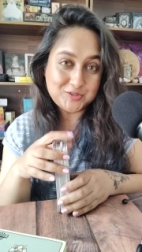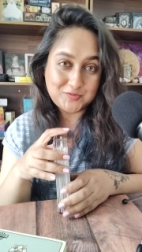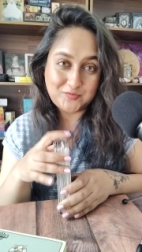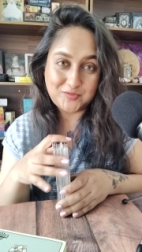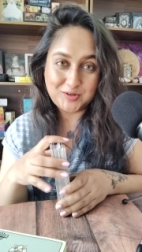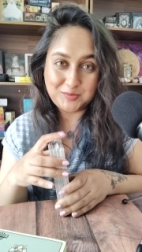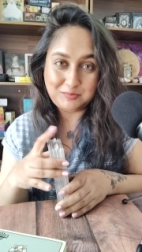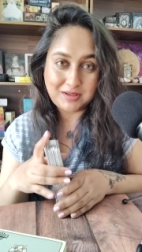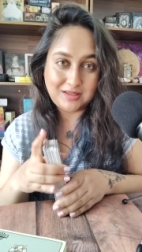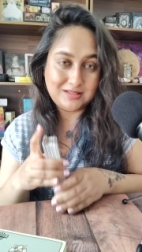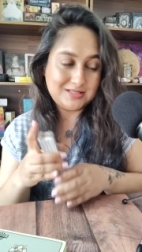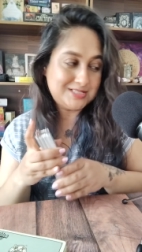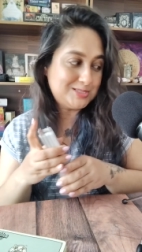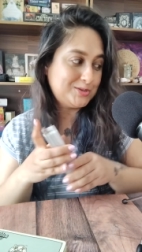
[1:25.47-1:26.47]
different
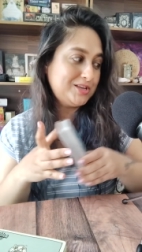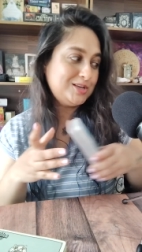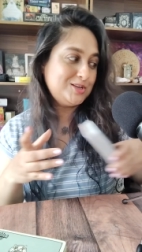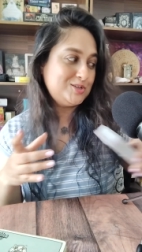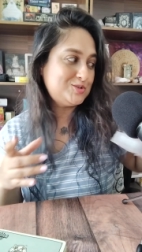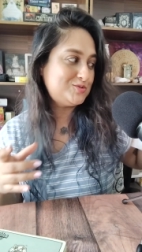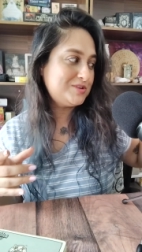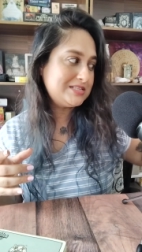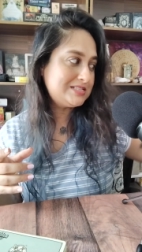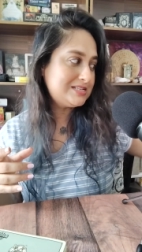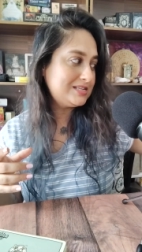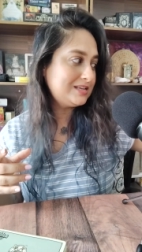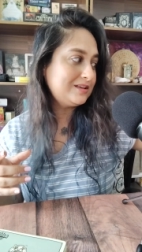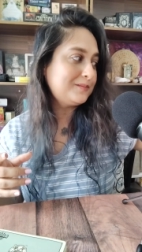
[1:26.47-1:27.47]
piles okay
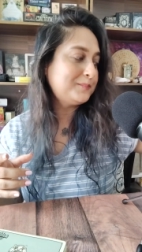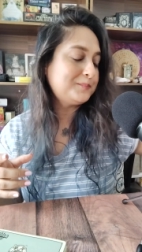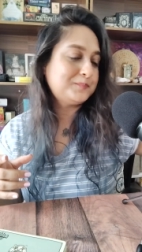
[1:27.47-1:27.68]
interesting